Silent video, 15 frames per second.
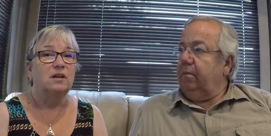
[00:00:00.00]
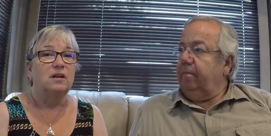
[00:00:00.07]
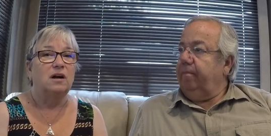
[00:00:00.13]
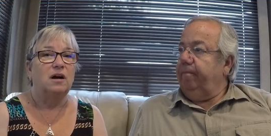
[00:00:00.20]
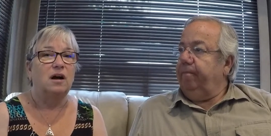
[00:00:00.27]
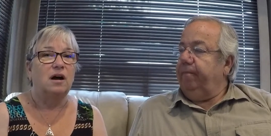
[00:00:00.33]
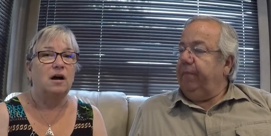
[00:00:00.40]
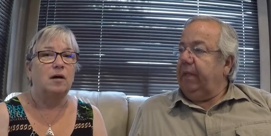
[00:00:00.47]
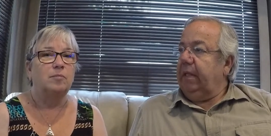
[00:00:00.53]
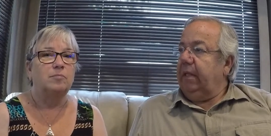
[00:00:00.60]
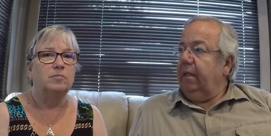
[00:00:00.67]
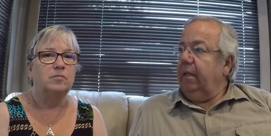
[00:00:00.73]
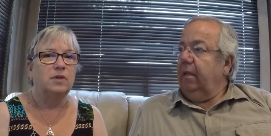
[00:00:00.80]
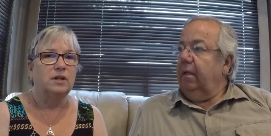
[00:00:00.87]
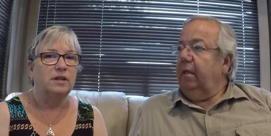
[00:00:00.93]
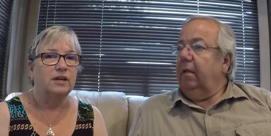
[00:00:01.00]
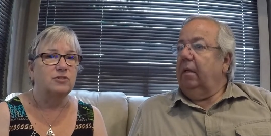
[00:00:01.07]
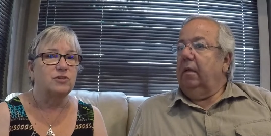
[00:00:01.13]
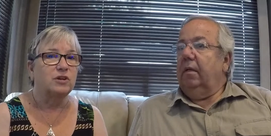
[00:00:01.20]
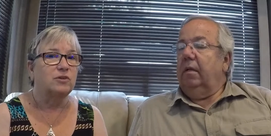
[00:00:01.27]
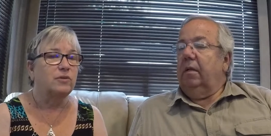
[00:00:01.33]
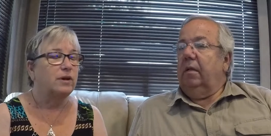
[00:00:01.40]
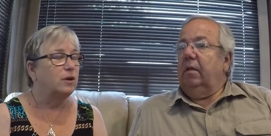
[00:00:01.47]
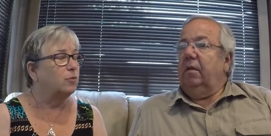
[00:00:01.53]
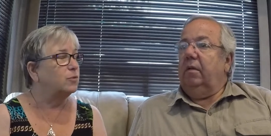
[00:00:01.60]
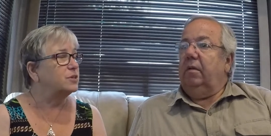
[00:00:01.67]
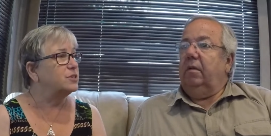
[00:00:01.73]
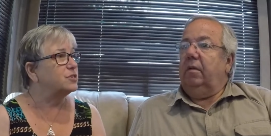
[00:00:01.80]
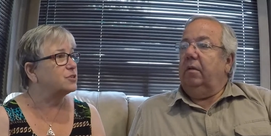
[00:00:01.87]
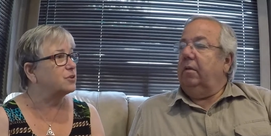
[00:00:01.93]
Speaker 1: um, electric griddle,
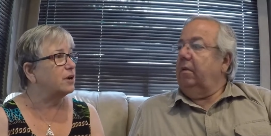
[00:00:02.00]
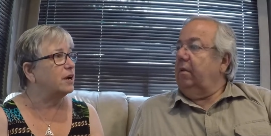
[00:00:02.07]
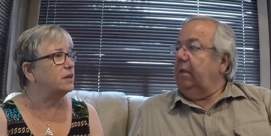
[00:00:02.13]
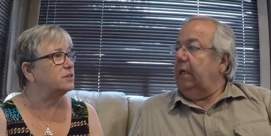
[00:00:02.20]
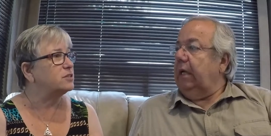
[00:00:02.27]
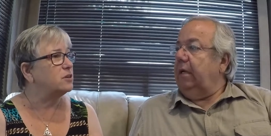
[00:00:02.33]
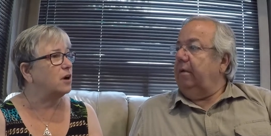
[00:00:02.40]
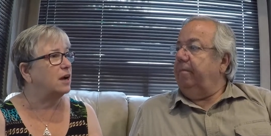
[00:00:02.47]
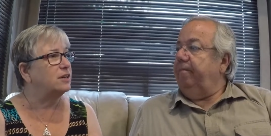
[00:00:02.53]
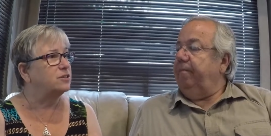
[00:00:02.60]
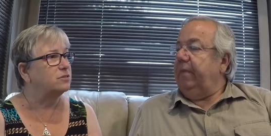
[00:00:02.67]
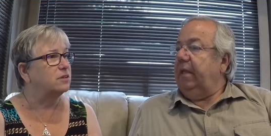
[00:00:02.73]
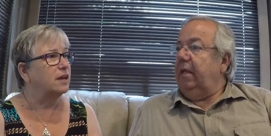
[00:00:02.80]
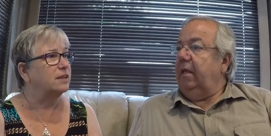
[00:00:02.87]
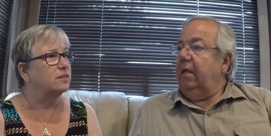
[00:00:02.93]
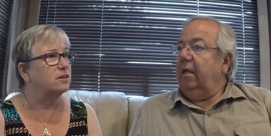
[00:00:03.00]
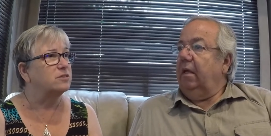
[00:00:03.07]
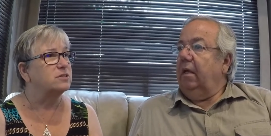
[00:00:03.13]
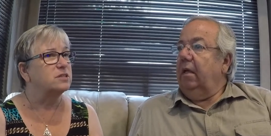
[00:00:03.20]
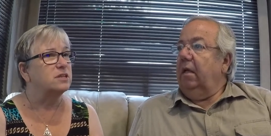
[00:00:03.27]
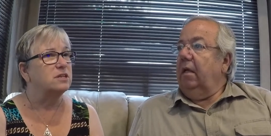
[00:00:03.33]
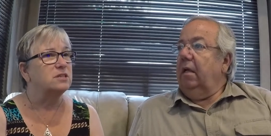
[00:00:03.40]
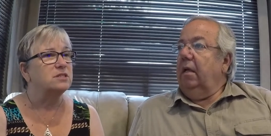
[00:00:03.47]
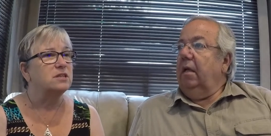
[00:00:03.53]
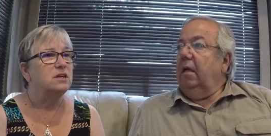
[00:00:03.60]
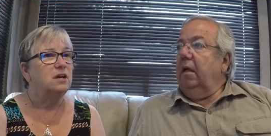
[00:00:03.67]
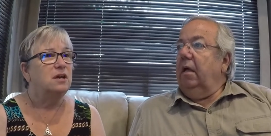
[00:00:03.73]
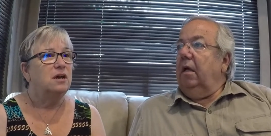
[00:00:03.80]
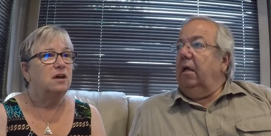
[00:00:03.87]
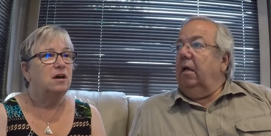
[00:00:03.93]
which is great. So I do like those things.
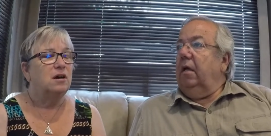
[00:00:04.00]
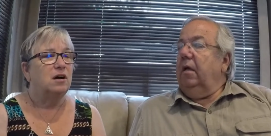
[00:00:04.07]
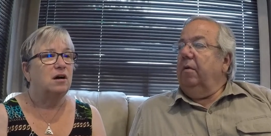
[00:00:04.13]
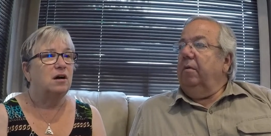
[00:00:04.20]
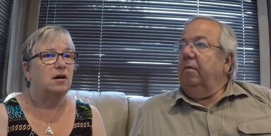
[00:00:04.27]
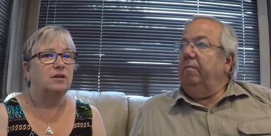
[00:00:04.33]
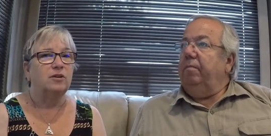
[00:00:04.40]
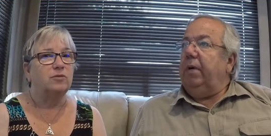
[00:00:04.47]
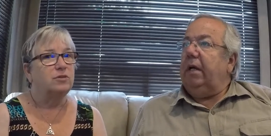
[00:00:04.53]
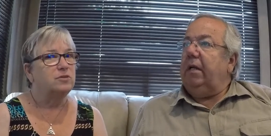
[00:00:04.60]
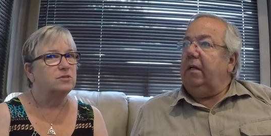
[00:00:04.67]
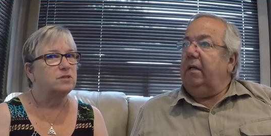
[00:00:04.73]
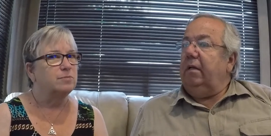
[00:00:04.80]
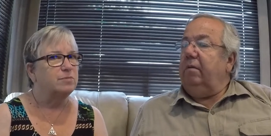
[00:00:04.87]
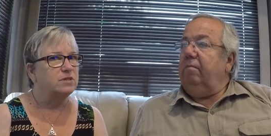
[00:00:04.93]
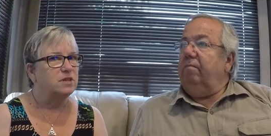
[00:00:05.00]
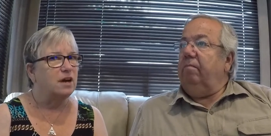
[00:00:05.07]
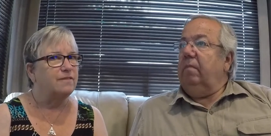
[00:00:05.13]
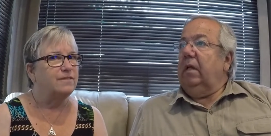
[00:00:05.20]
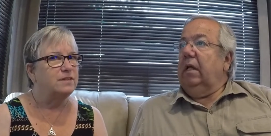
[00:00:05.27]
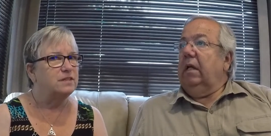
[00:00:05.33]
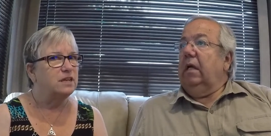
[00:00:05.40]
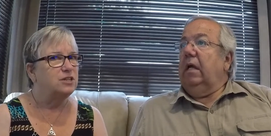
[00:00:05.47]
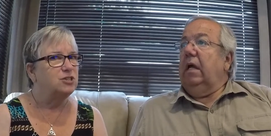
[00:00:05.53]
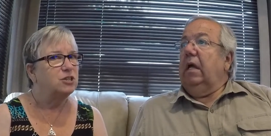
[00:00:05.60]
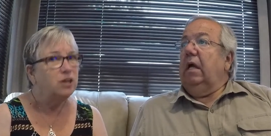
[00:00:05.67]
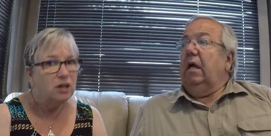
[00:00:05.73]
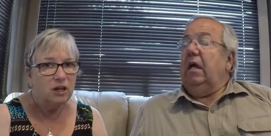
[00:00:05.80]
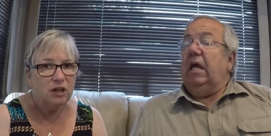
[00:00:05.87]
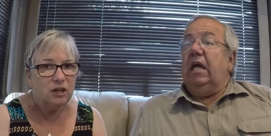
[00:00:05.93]
Uh, I don't But- use them as often as I should.
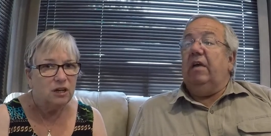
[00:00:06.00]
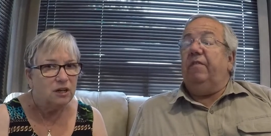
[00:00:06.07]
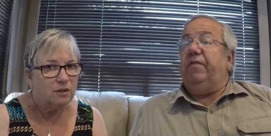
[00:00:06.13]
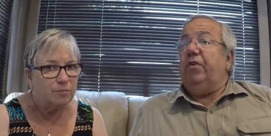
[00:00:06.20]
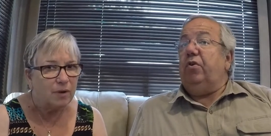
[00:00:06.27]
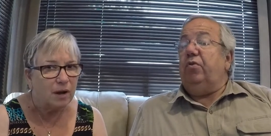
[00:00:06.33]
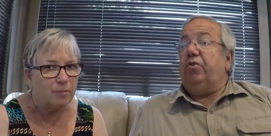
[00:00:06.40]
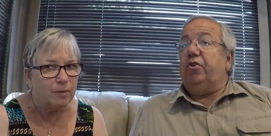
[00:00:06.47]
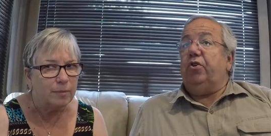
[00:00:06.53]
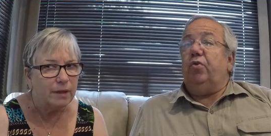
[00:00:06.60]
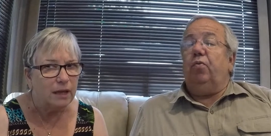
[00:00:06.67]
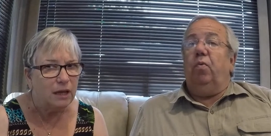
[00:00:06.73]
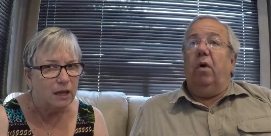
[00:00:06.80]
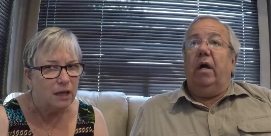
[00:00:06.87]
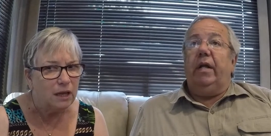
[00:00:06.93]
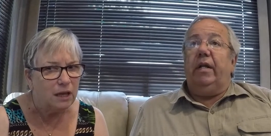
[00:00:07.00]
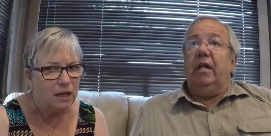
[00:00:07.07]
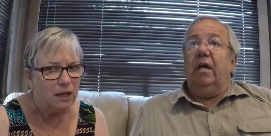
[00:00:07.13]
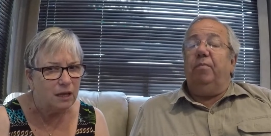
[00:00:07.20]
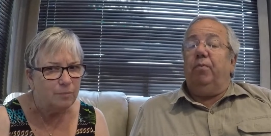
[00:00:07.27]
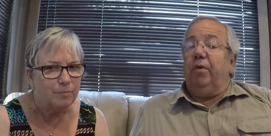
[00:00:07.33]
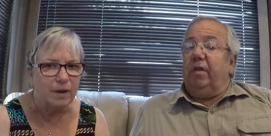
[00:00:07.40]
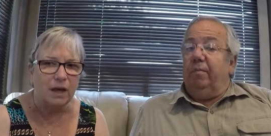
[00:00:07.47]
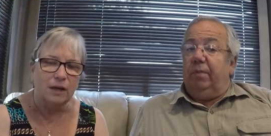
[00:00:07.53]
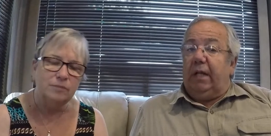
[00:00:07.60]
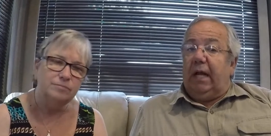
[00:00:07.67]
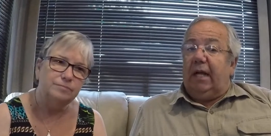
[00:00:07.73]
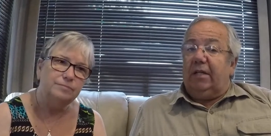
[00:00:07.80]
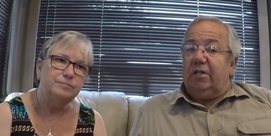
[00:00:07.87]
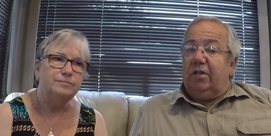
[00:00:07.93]
Speaker 2: If you do wind up with a
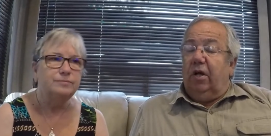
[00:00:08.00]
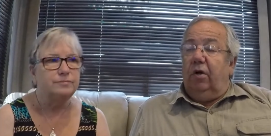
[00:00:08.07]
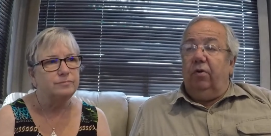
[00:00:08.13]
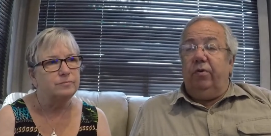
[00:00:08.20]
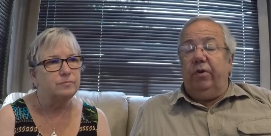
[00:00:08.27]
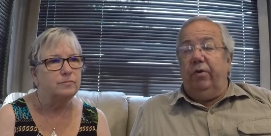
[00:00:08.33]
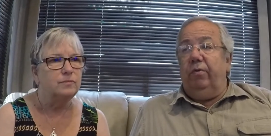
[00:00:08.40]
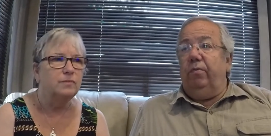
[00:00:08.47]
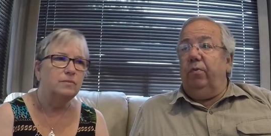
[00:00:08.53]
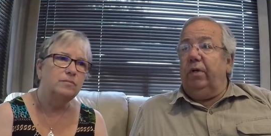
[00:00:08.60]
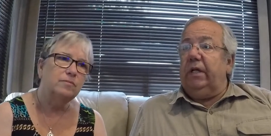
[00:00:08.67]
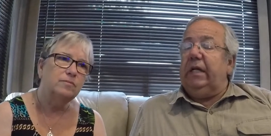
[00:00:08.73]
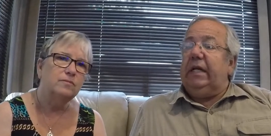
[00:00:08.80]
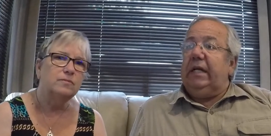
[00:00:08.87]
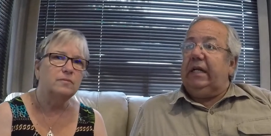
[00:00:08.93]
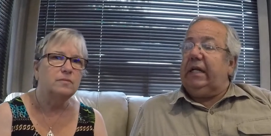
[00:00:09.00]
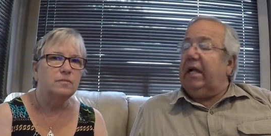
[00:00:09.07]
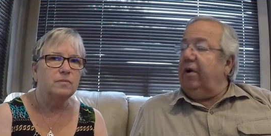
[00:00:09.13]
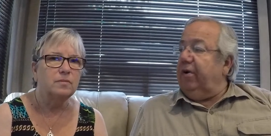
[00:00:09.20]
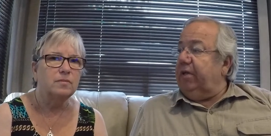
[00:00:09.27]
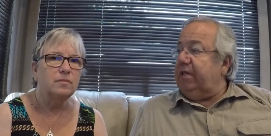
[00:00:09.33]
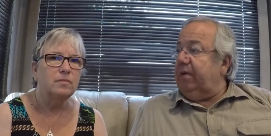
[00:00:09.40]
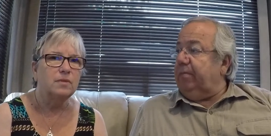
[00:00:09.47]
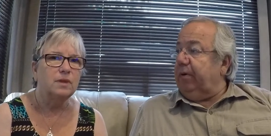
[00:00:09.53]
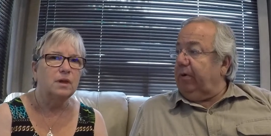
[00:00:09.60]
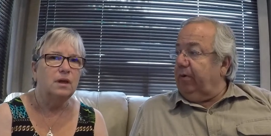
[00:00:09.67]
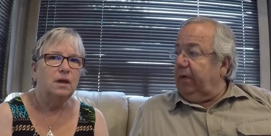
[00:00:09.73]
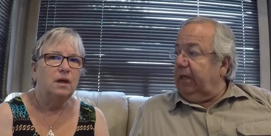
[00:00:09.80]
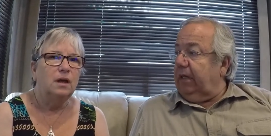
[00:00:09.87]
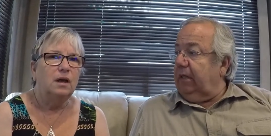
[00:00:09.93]
Blackstone, you wouldn't need to carry a separate
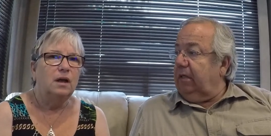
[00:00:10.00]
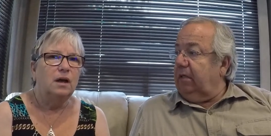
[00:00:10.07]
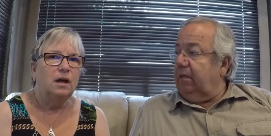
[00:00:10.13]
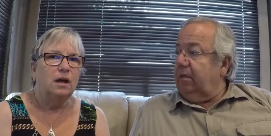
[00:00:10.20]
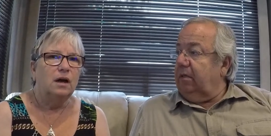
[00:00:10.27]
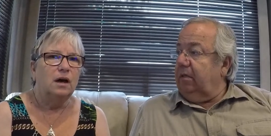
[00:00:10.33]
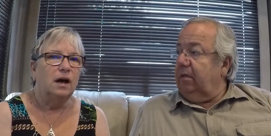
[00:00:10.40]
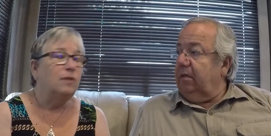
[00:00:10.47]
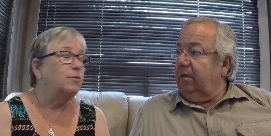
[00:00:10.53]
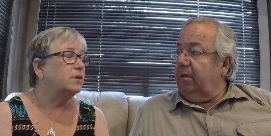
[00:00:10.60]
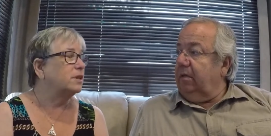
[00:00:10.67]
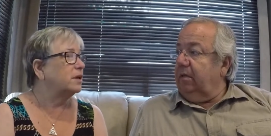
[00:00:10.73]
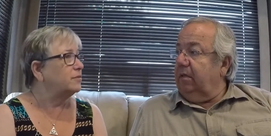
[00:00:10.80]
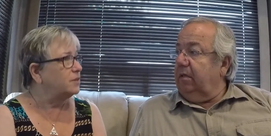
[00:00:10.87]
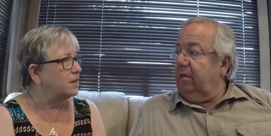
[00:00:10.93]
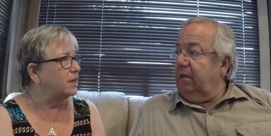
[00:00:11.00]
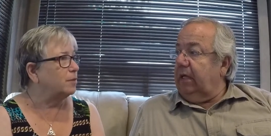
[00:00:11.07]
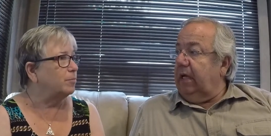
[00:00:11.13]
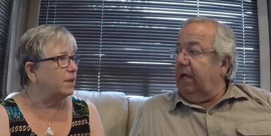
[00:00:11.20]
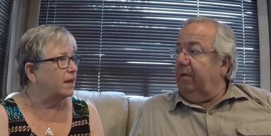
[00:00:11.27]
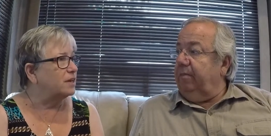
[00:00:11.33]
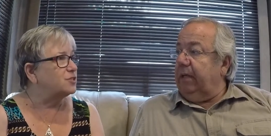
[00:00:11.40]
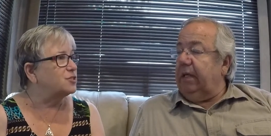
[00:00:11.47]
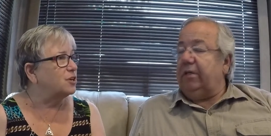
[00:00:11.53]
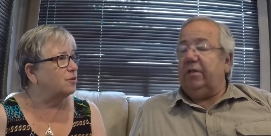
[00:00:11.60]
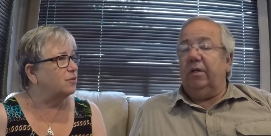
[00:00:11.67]
griddle.
Speaker 1: I would love to get a Blackstone,